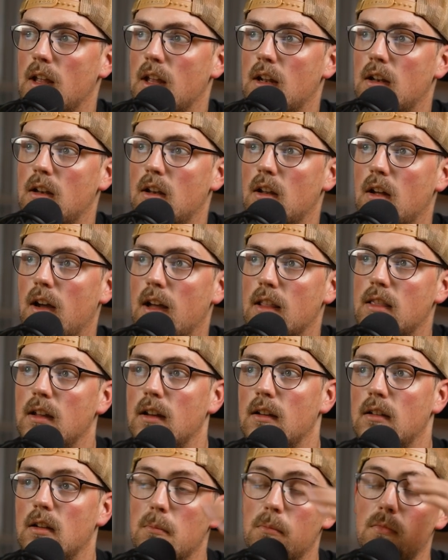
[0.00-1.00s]
And uh, I
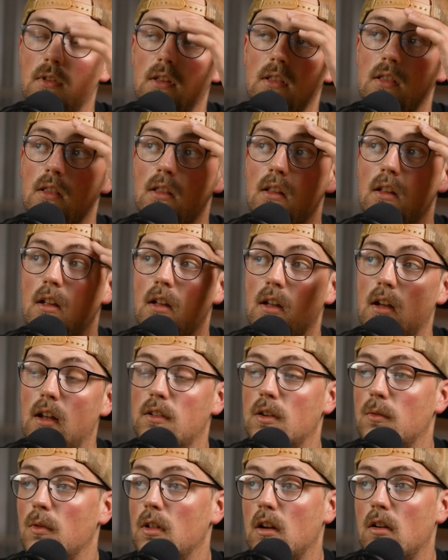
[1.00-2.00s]
think something
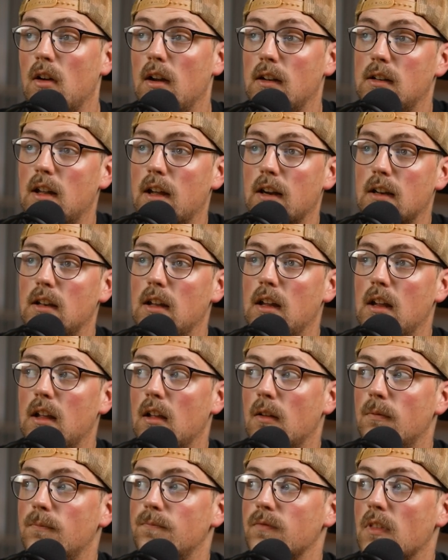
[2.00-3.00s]
that's a really great
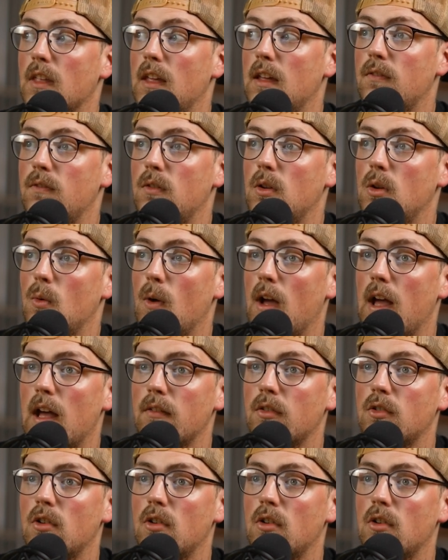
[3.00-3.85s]
technique. If you have